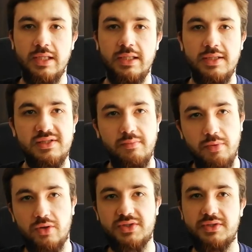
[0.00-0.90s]
He's a
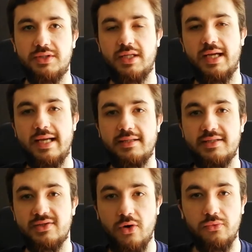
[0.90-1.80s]
boxer that had
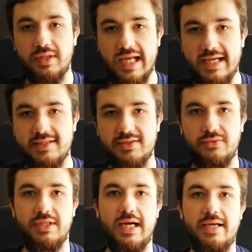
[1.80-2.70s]
his own ties to
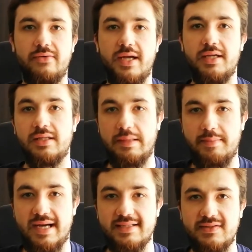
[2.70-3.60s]
the IRA in the
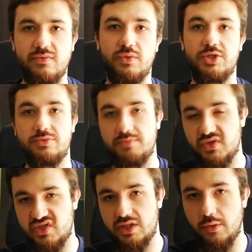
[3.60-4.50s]
past, which
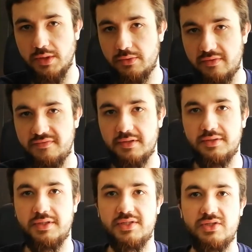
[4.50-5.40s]
is slowly revealed
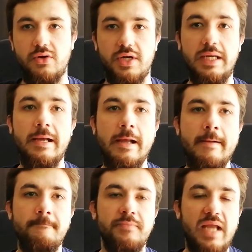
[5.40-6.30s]
in the story.
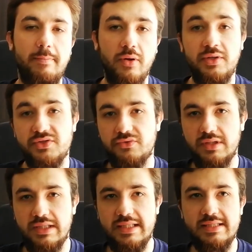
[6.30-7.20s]
Upon his
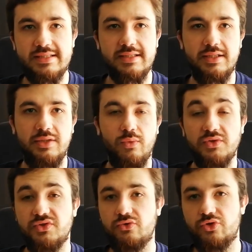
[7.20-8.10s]
release, he
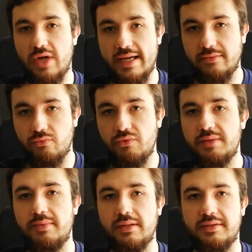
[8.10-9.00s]
wants to try and
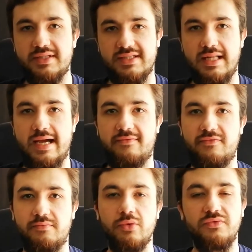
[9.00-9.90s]
rebuild his
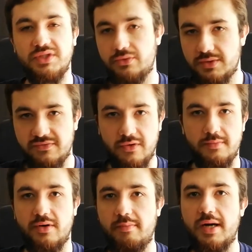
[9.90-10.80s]
life, moves into his
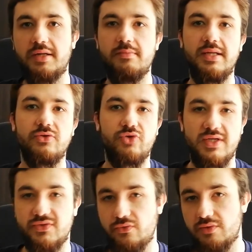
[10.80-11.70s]
former apartment,
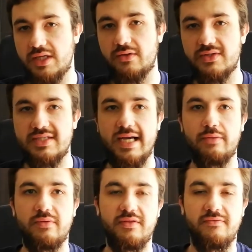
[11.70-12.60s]
tries to reconcile
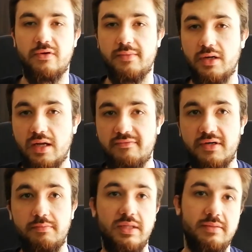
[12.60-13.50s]
with a former lover,
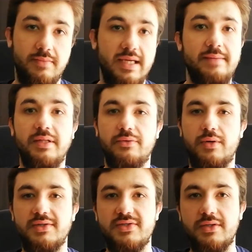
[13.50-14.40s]
played by Emily
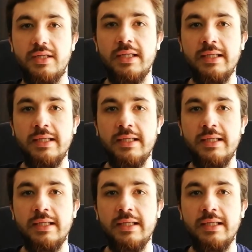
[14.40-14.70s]
Watson,